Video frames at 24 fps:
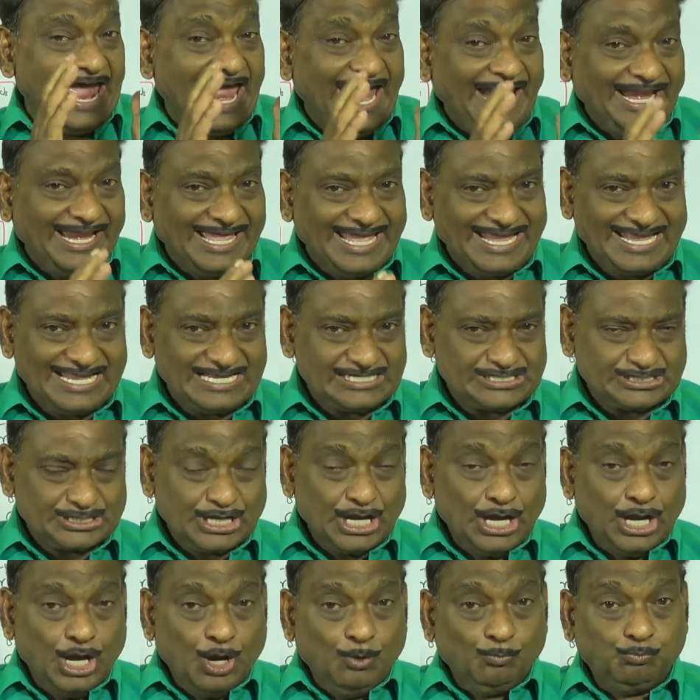anus
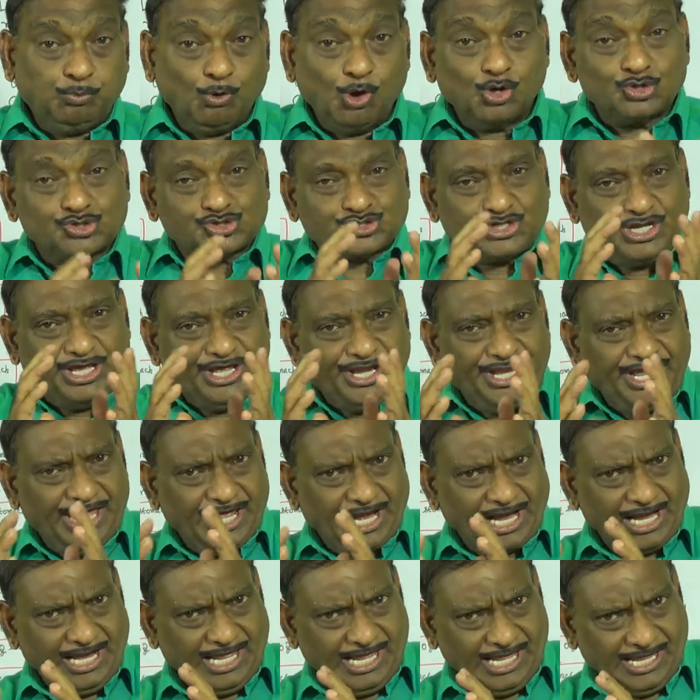
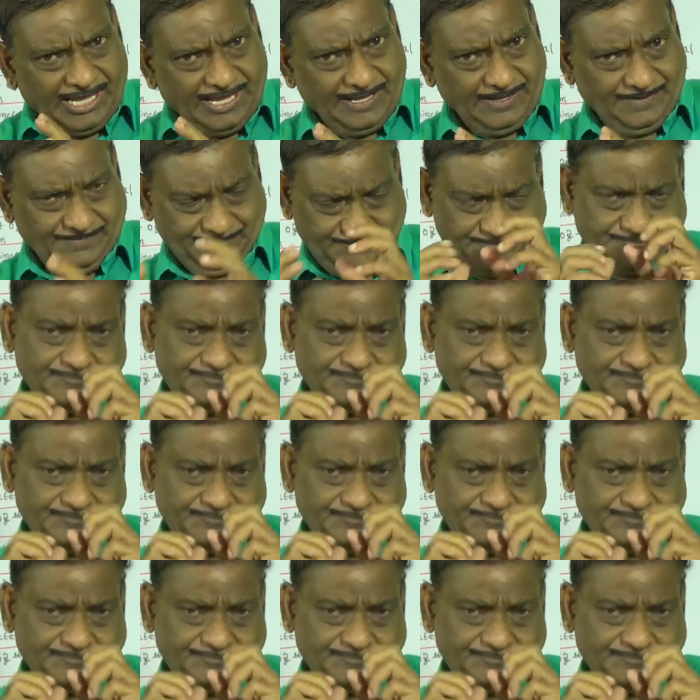posteriorly.